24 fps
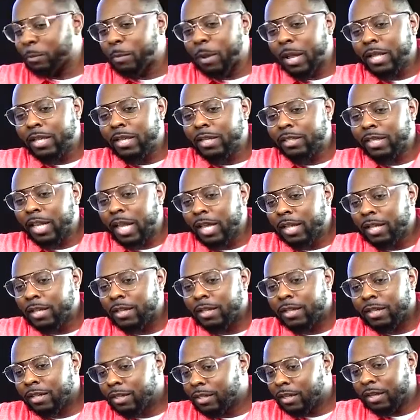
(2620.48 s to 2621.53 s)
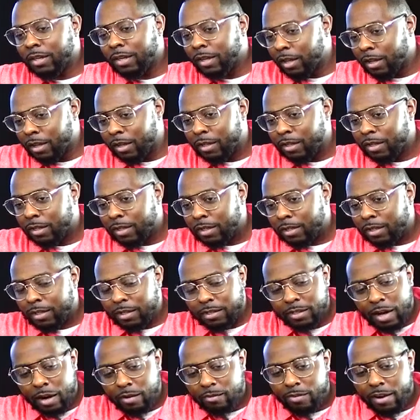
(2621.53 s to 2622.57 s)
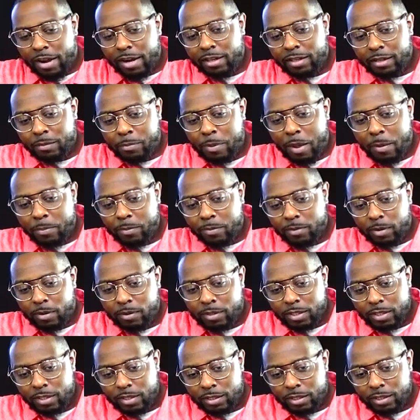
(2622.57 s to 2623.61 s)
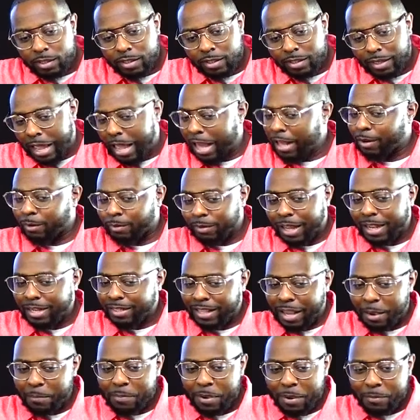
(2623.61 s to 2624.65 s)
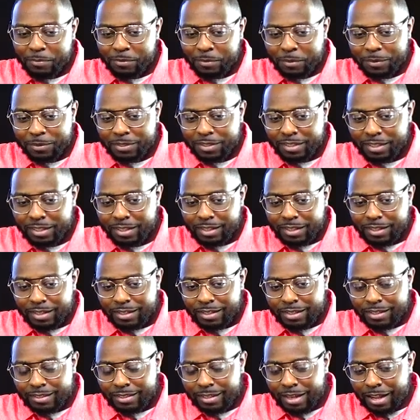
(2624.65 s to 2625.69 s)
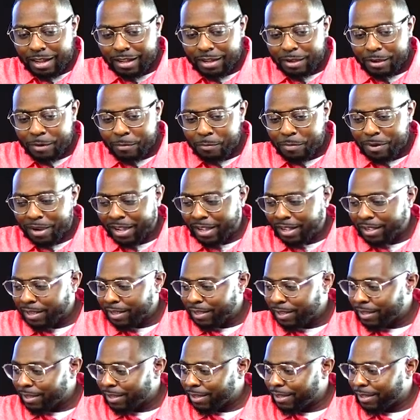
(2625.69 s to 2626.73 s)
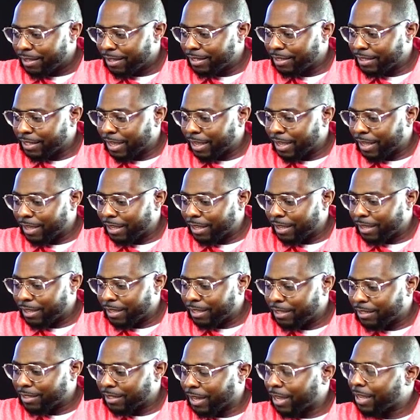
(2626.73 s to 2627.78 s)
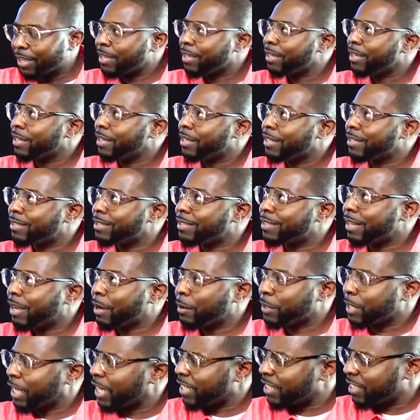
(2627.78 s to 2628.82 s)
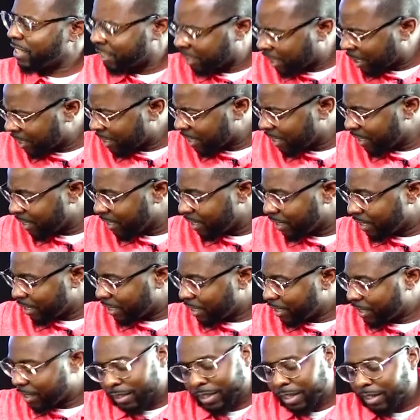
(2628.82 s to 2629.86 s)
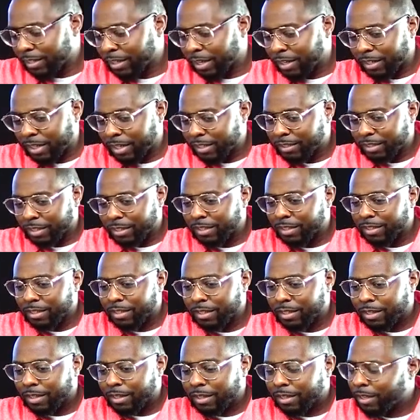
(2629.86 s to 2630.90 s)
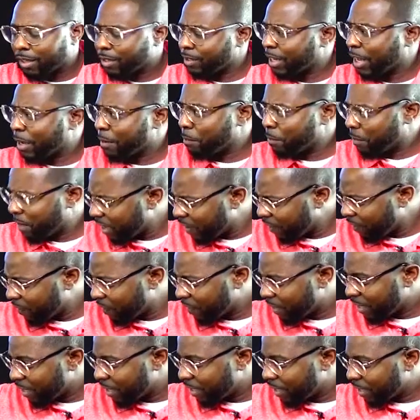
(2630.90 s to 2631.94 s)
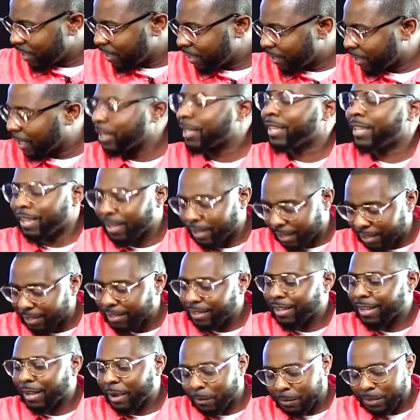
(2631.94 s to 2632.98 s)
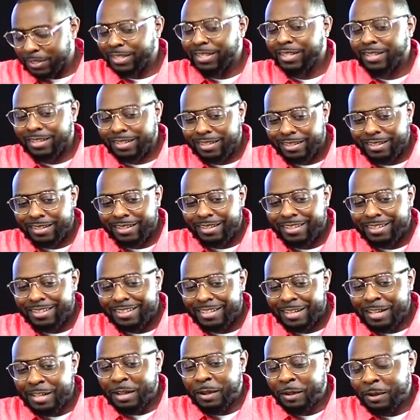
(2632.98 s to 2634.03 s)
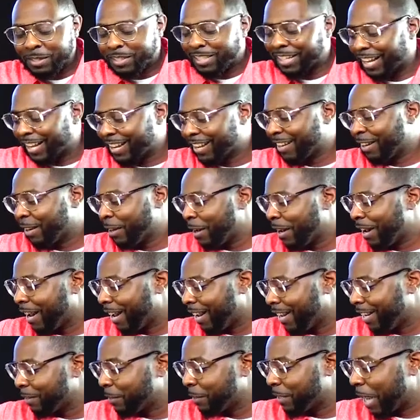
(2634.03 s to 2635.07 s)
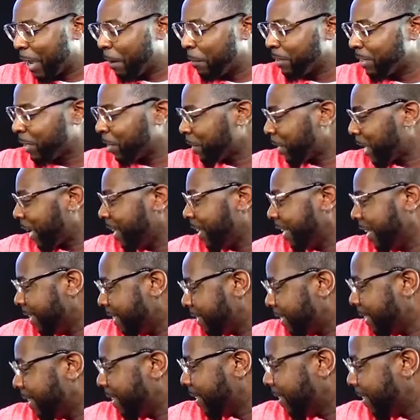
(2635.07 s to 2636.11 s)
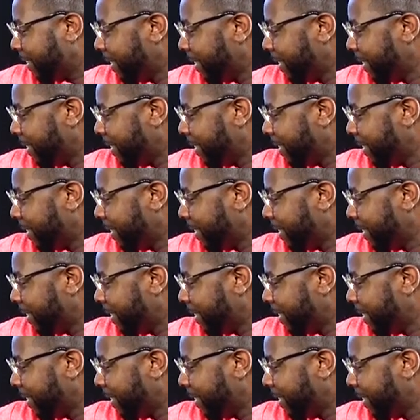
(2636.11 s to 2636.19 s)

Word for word: back. He was like, he was like, no, it's not regular pepperoni. He like, I don't like that pepperoni. He is like, but he said, he's like, it's I was like, is it turkey? He's like, no, not turkey. I was like, beef? He's like, yeah, yeah, that was it. I was like, oh, all right. Well, that one's okay then. Son. We eat the